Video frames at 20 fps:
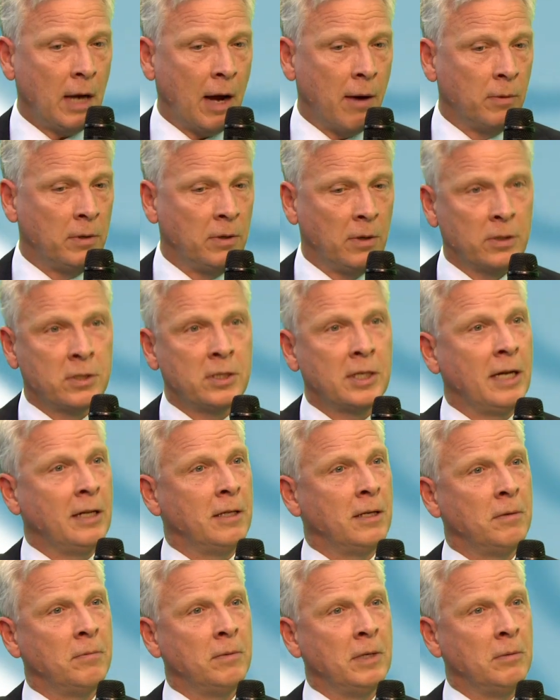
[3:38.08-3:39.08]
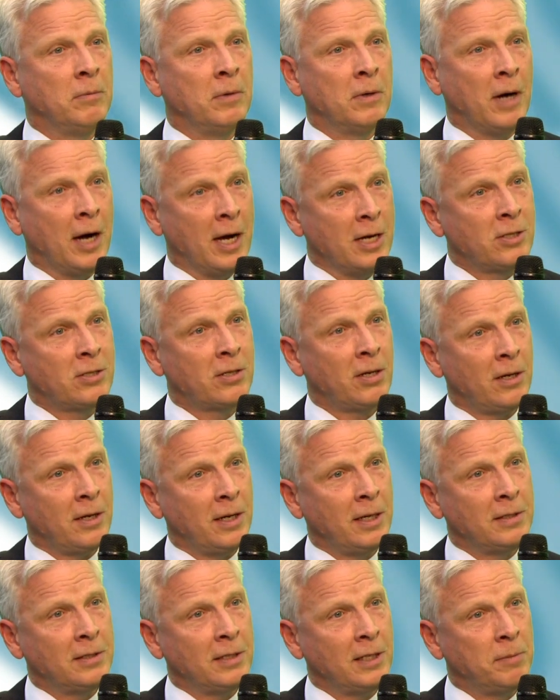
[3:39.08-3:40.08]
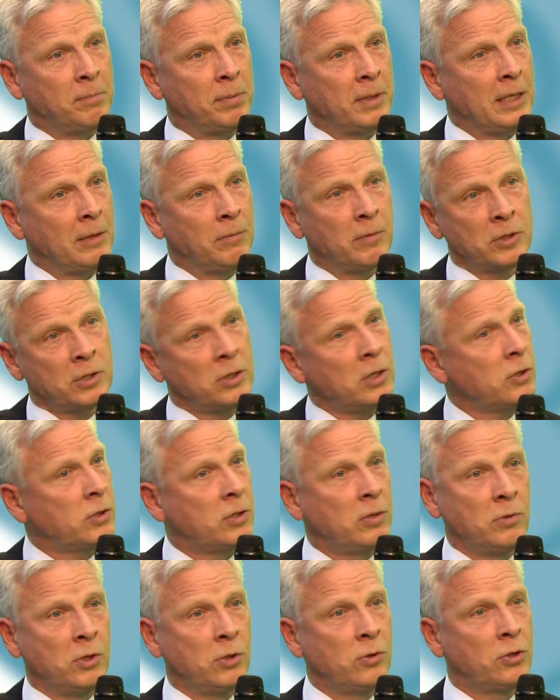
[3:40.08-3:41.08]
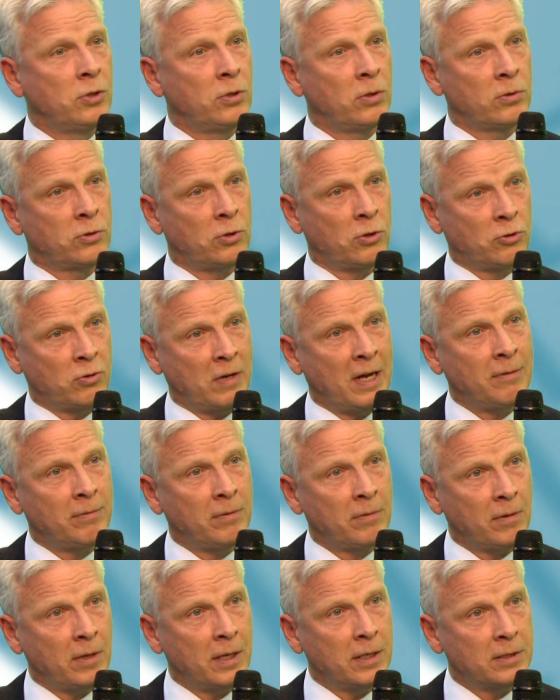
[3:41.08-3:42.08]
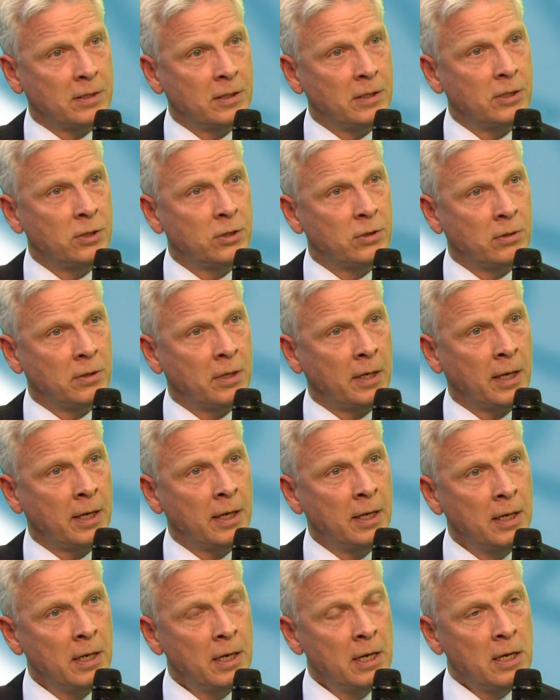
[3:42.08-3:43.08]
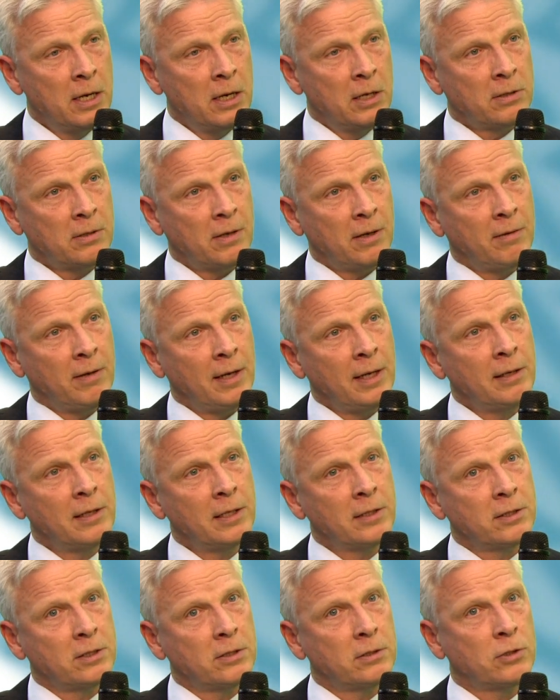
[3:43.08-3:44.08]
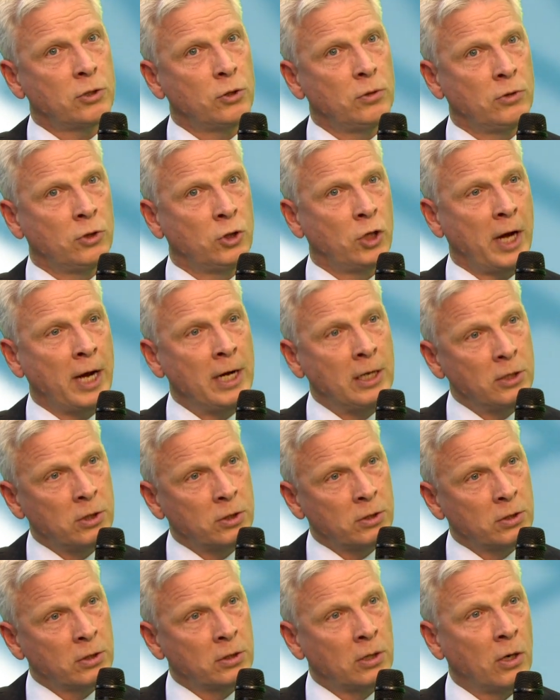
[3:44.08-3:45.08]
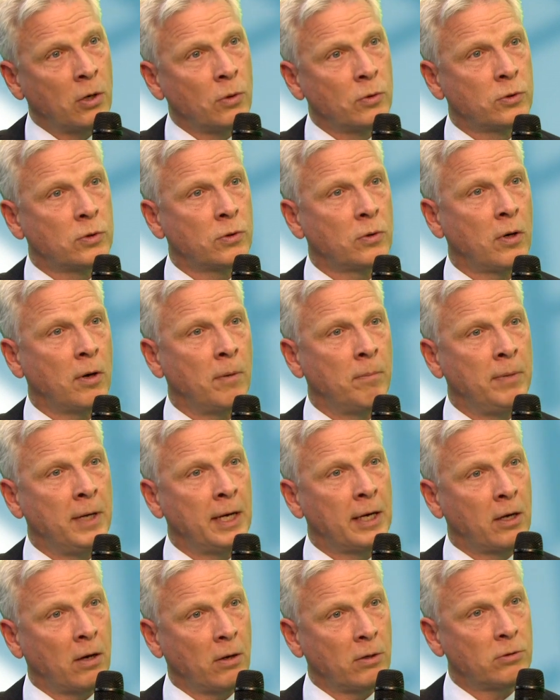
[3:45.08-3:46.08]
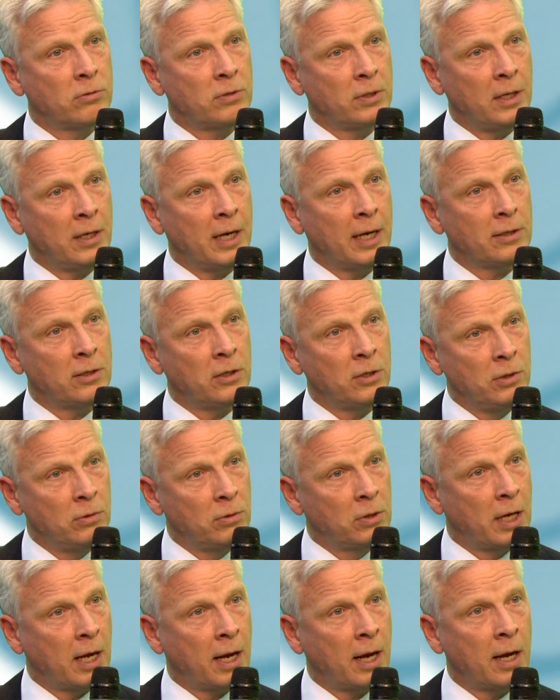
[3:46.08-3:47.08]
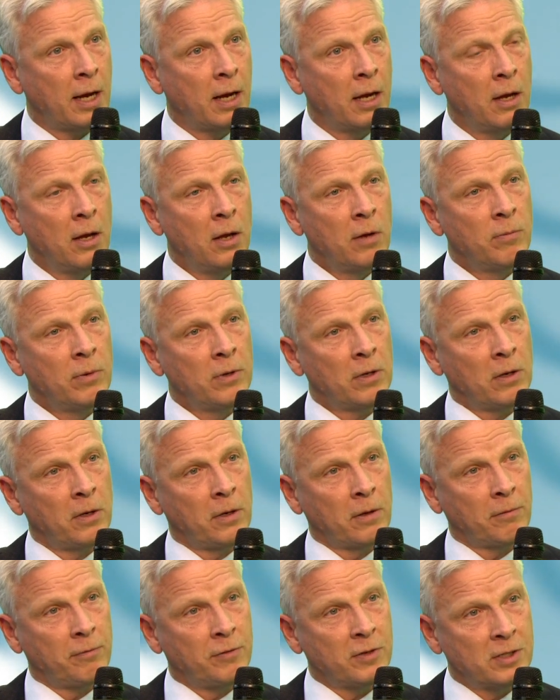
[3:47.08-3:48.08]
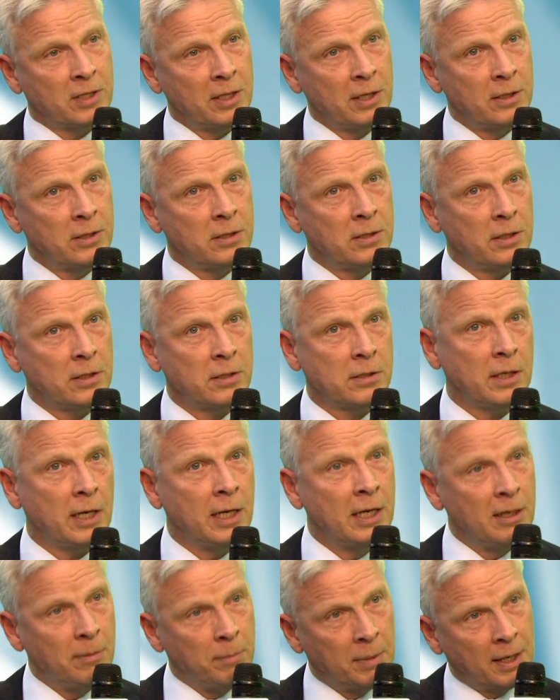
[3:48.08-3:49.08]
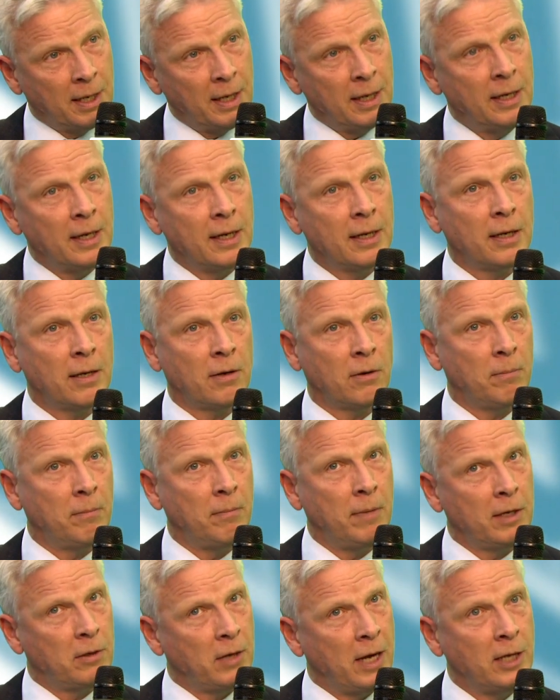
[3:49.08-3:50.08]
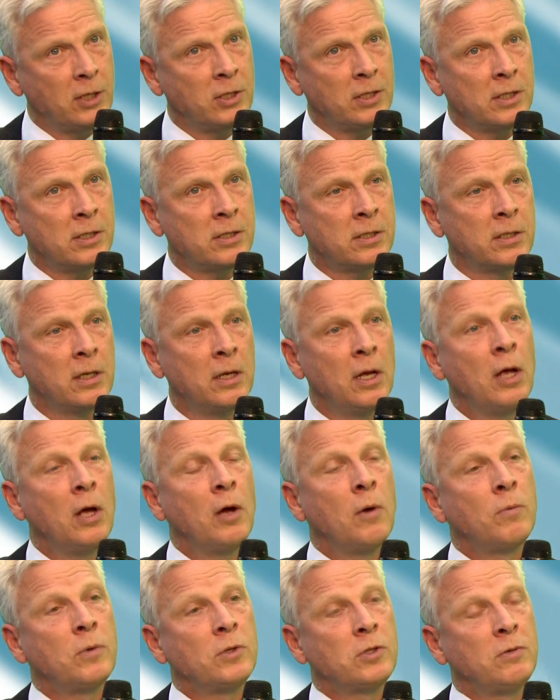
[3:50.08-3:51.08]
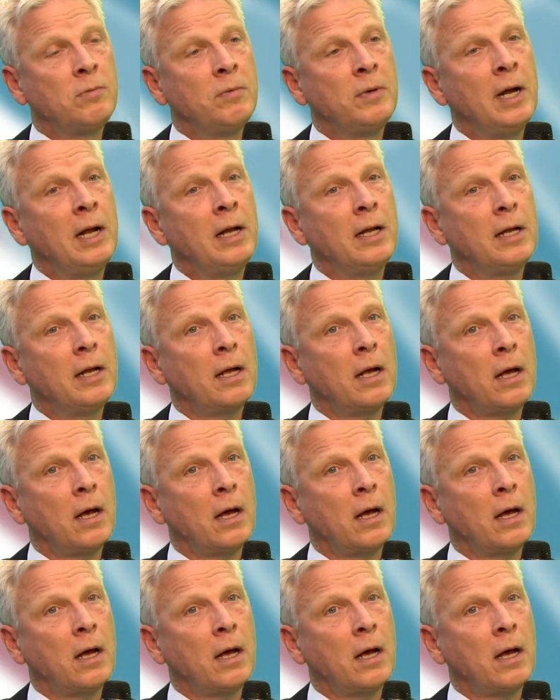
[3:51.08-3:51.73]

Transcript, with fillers: I would not say that we were isolated, but it was not so usual to travel as it is today. Mm-hmm. So I think this change to go to a big country like the UK with a lot of facilities in the beginning or mid 80s was really